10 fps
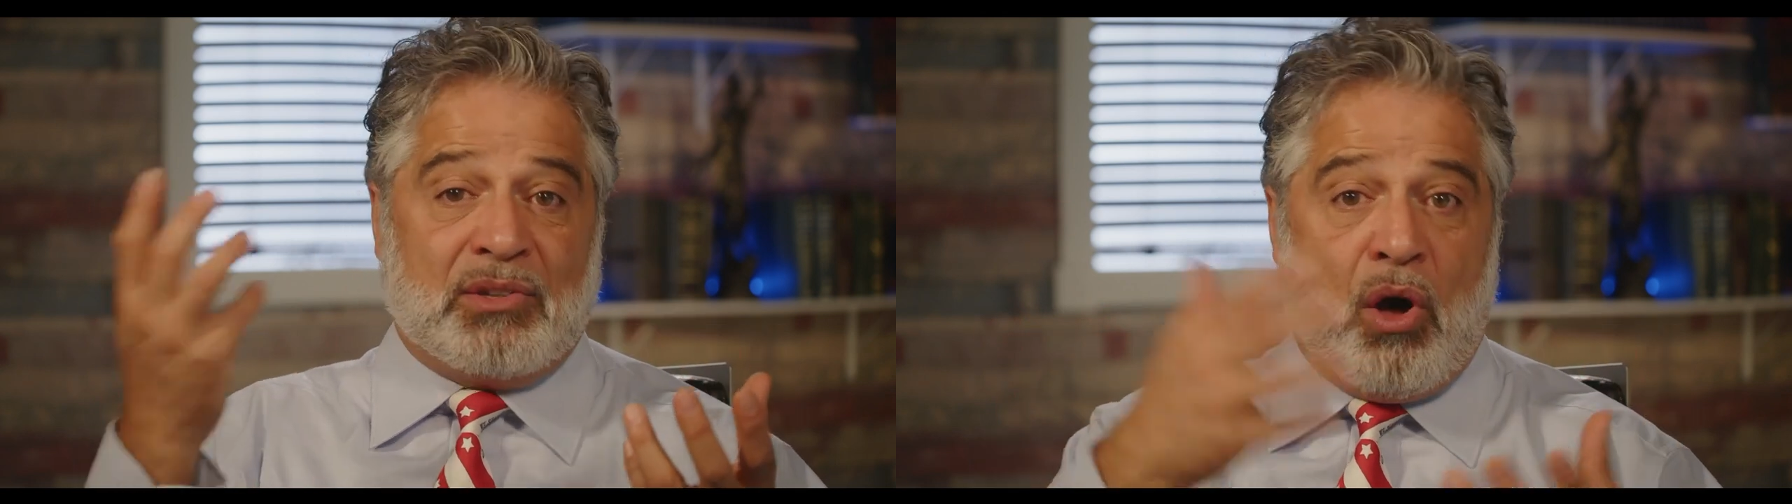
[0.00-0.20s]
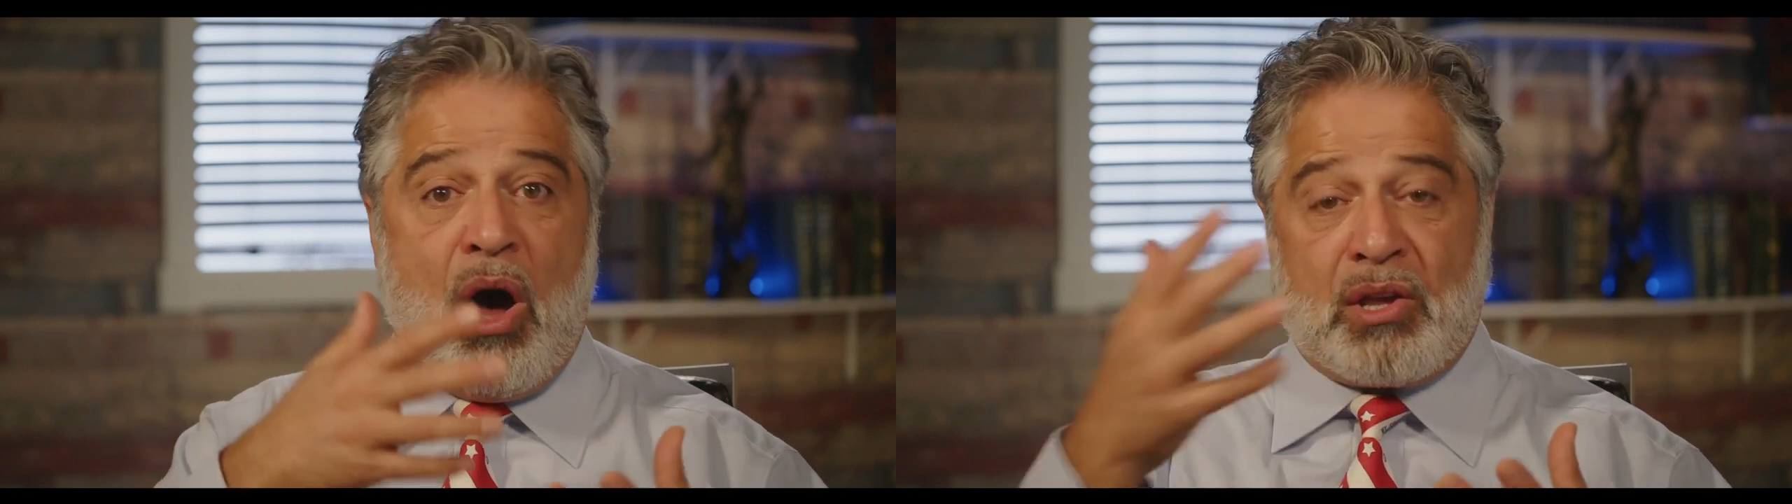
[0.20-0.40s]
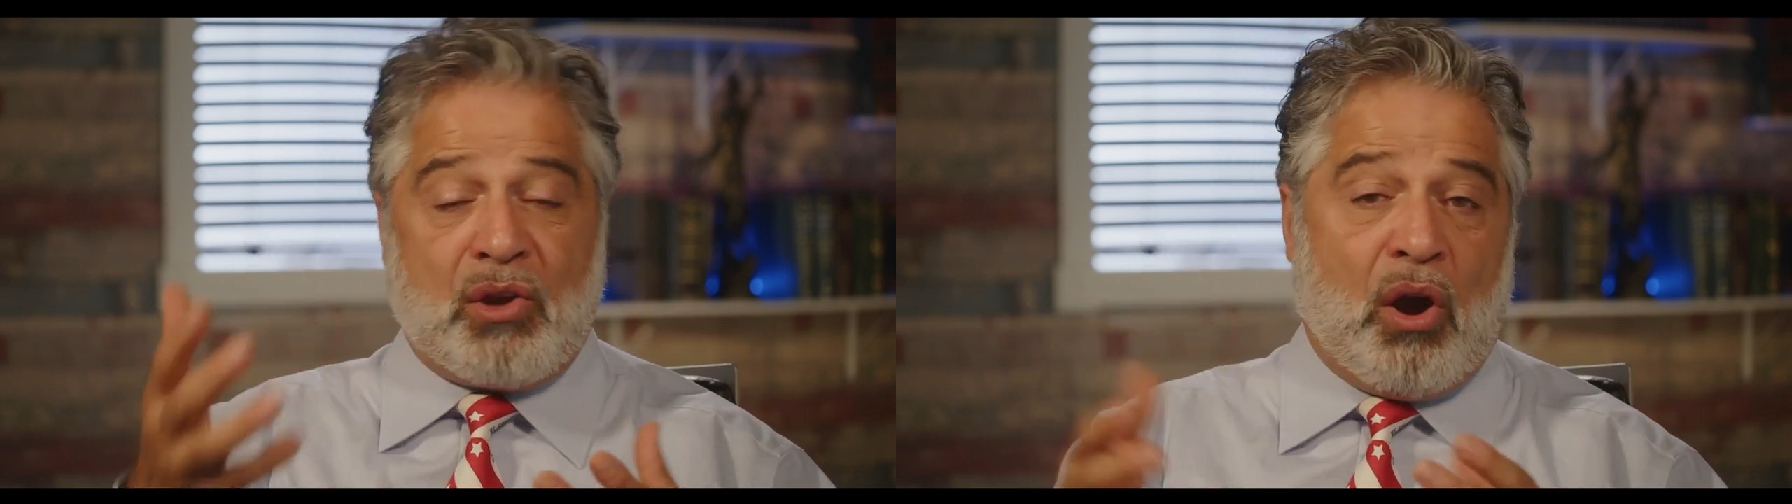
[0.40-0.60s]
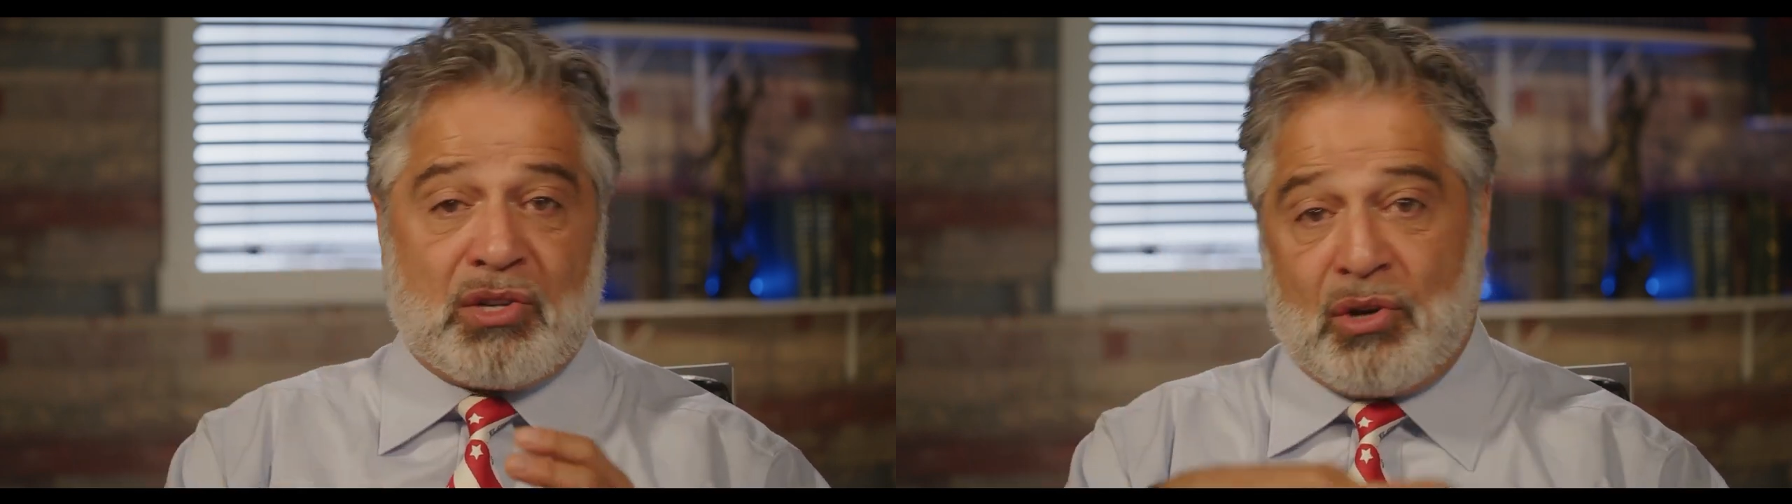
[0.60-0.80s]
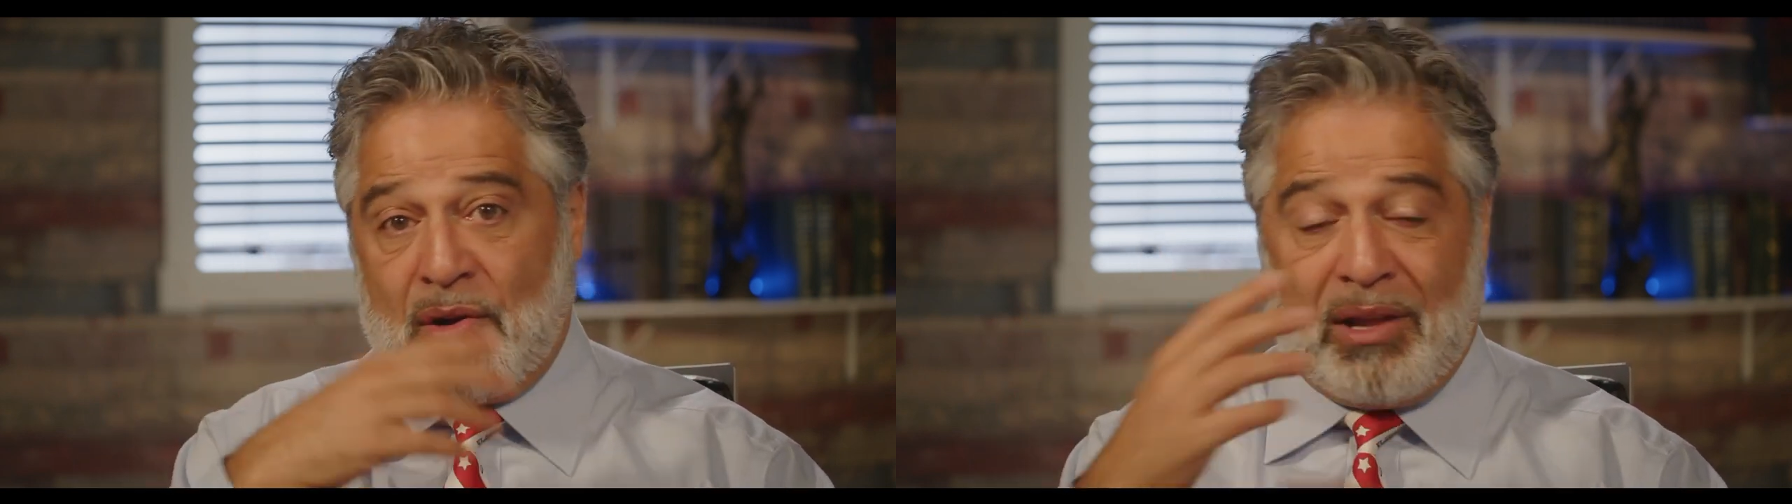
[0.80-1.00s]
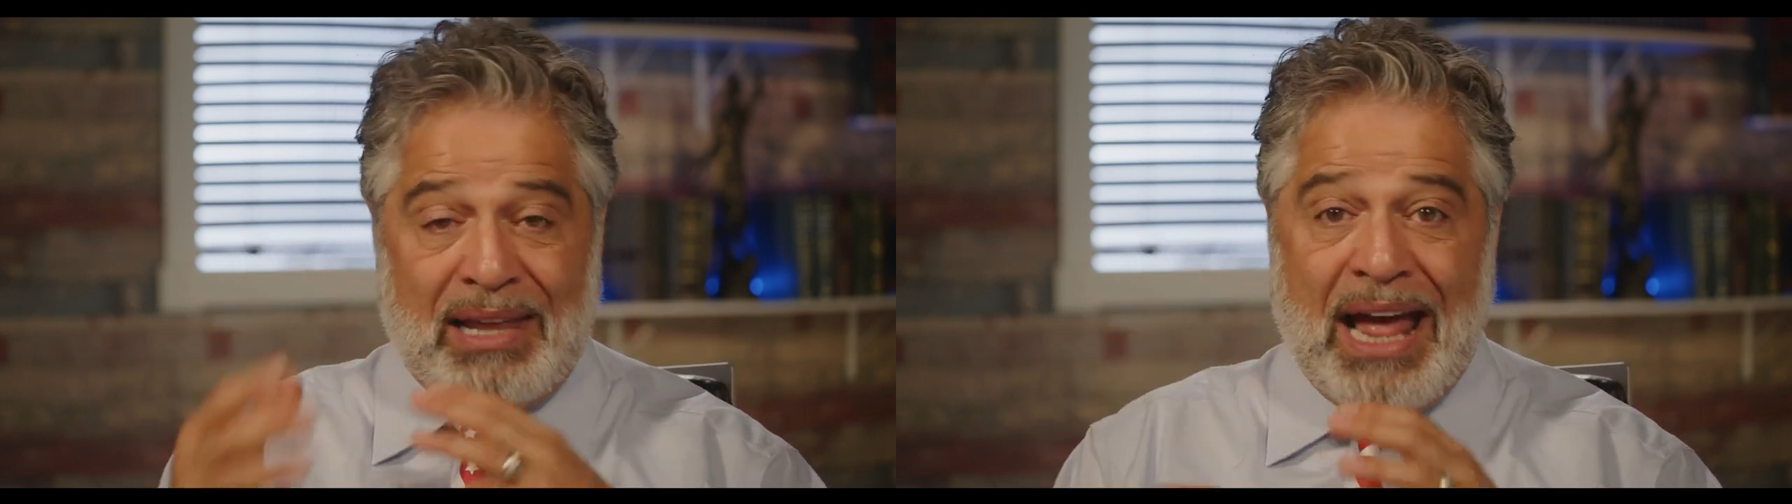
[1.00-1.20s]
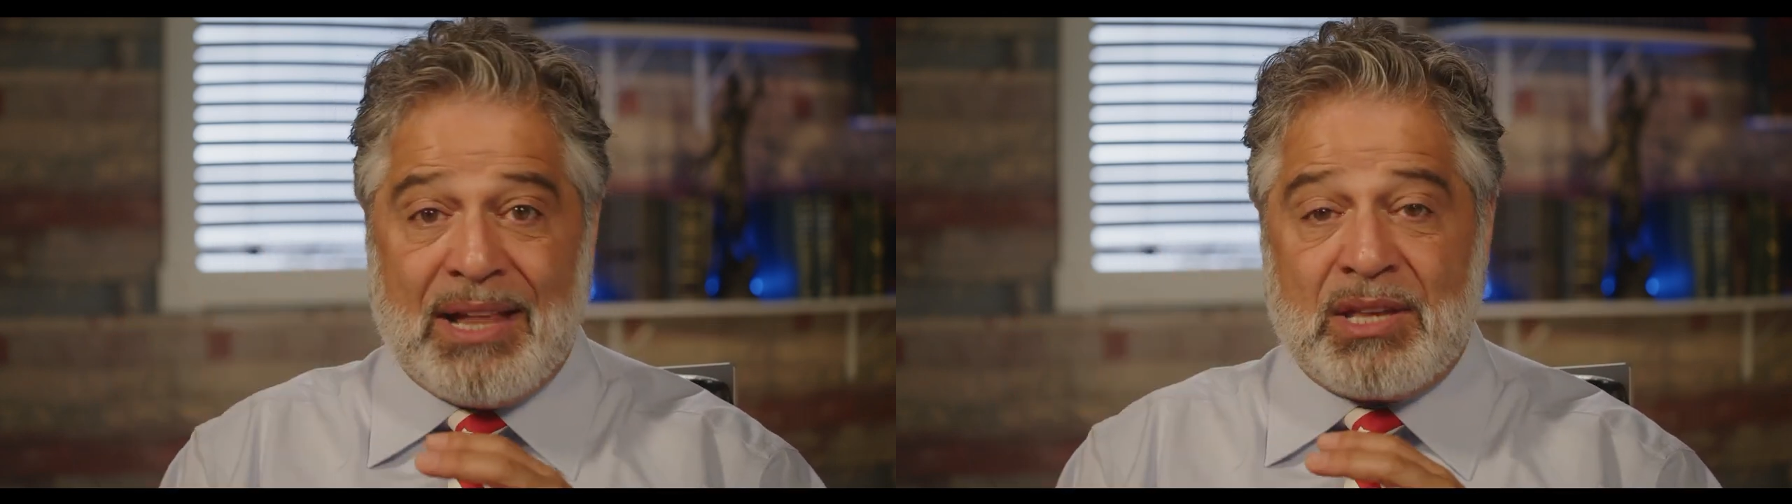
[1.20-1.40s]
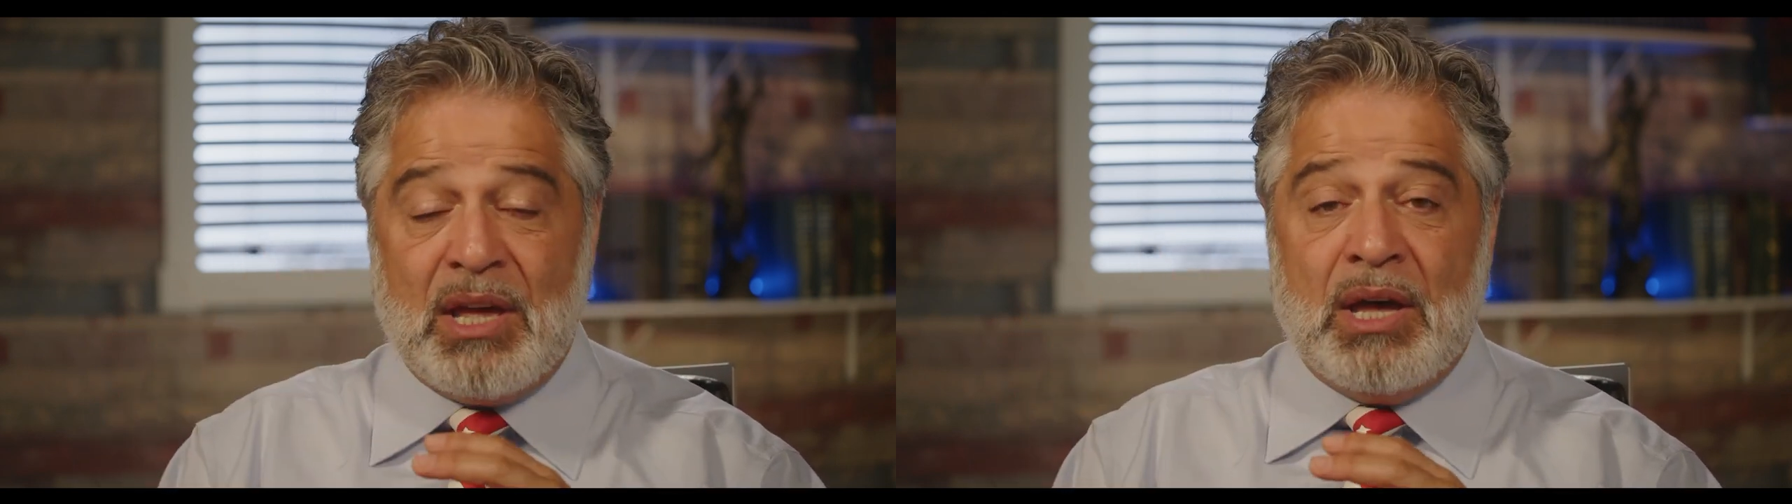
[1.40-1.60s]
dockyards all the lands